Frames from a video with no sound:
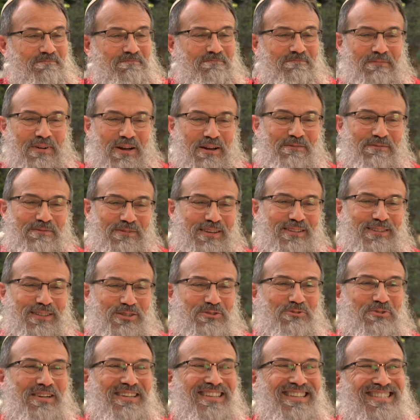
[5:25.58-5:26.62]
My field is
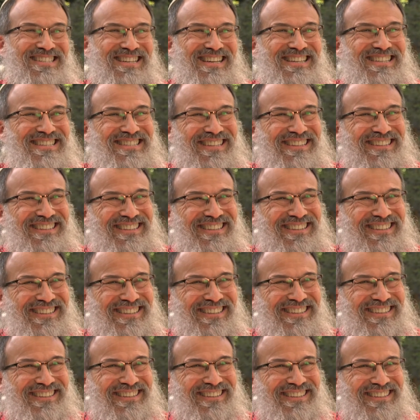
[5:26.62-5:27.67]
trying to change it.
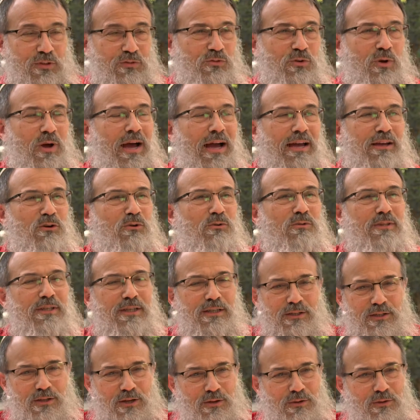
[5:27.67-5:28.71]
So I only
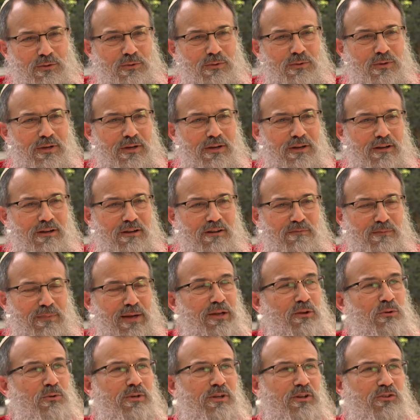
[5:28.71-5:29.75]
know of my
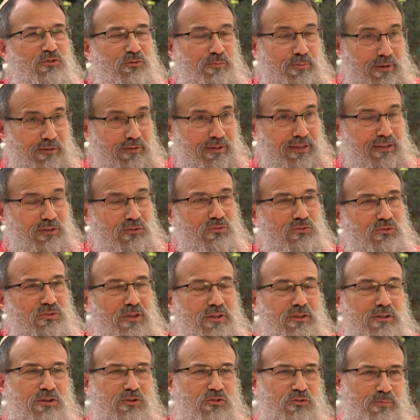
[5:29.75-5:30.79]
own experience
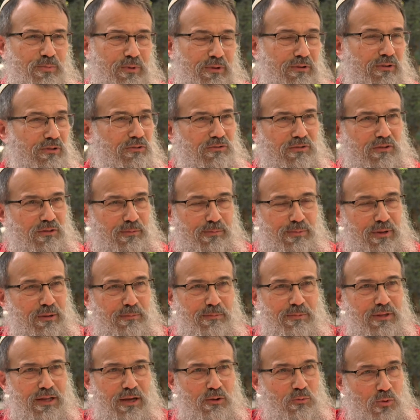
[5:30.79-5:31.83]
and the experience of the
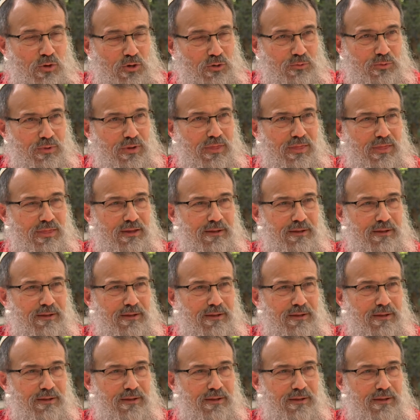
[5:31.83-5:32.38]
people I work with.